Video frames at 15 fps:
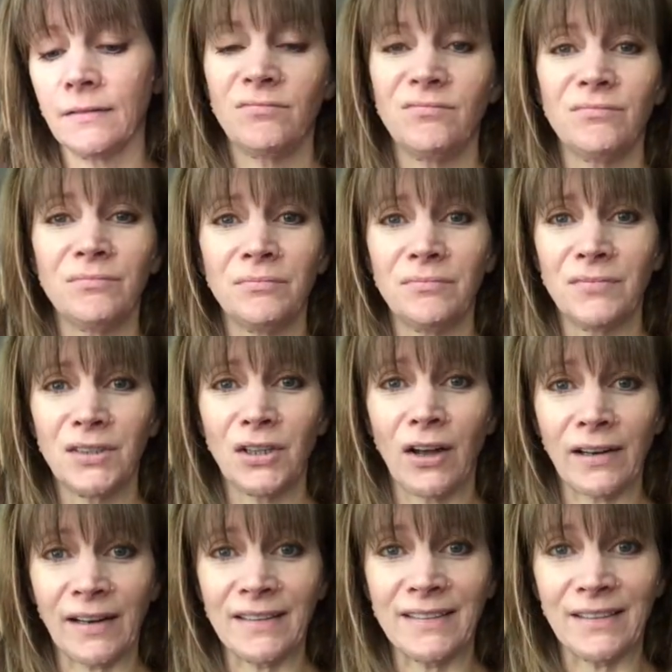
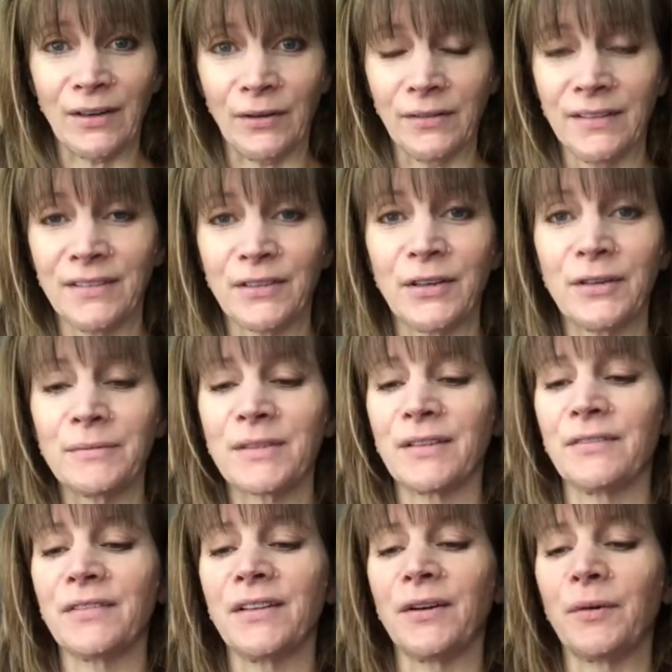not ideal in terms
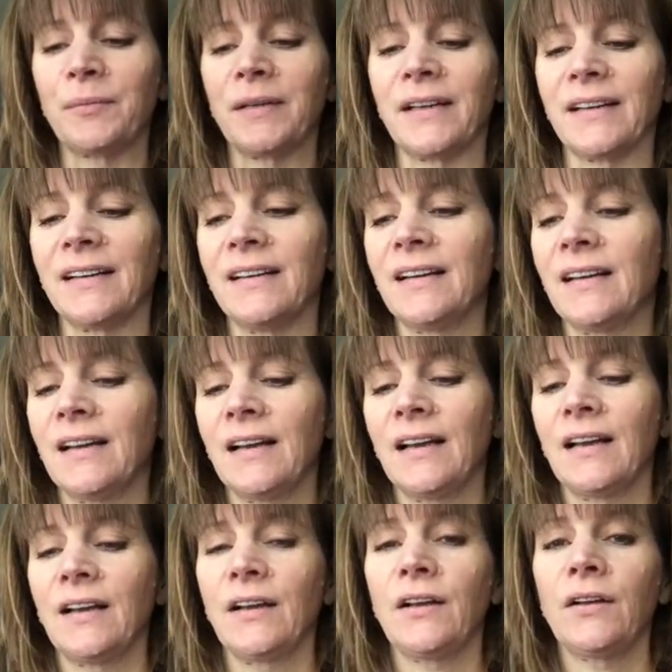of the opening.
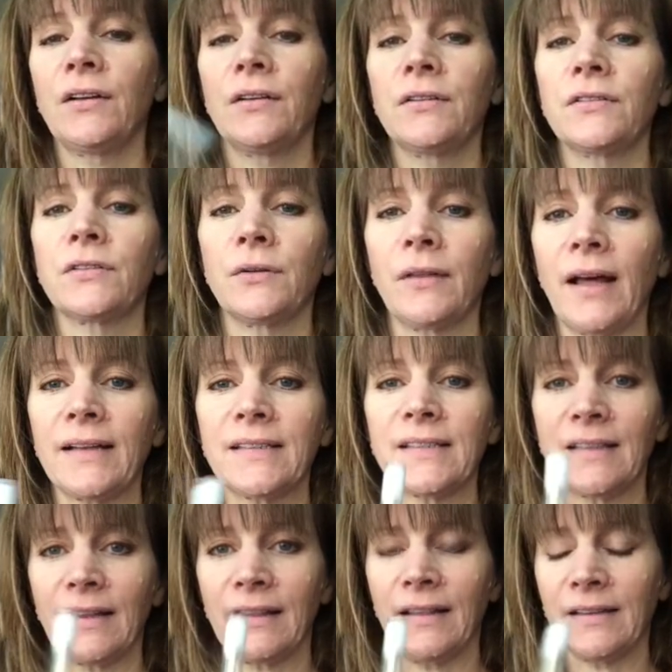So that's
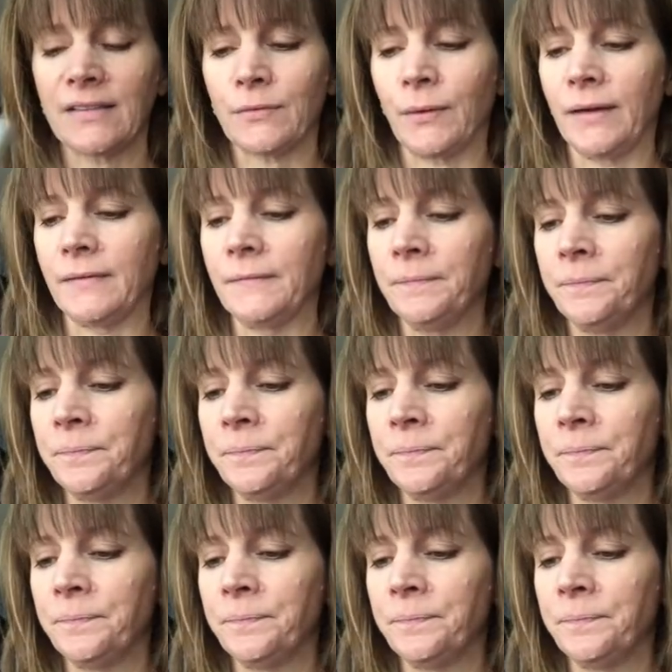this one.